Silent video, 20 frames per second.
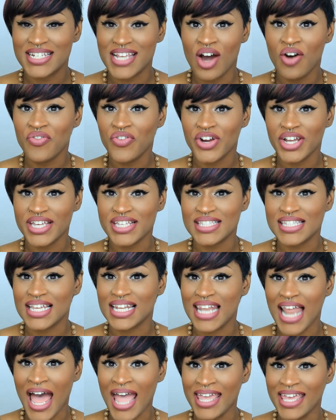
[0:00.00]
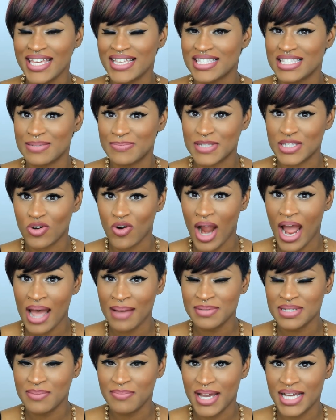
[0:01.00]
Don't forget to like and
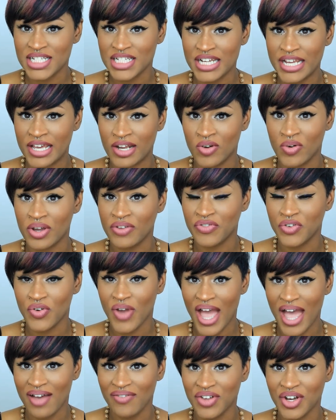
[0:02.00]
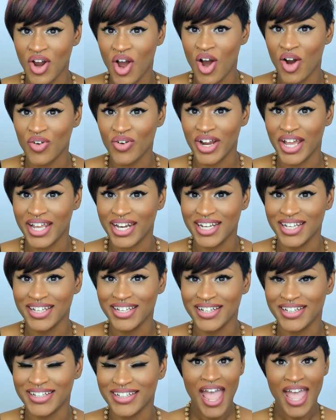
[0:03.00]
subscribe to my channel if you haven't
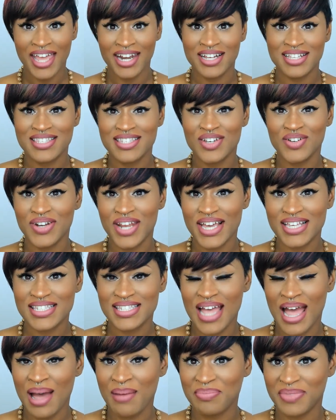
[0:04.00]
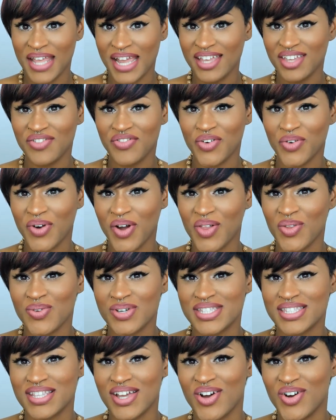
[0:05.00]
already. And until next time, thank you for rolling
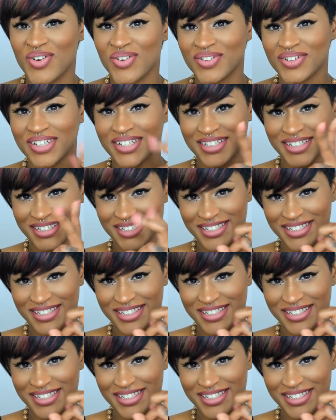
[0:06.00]
Stone.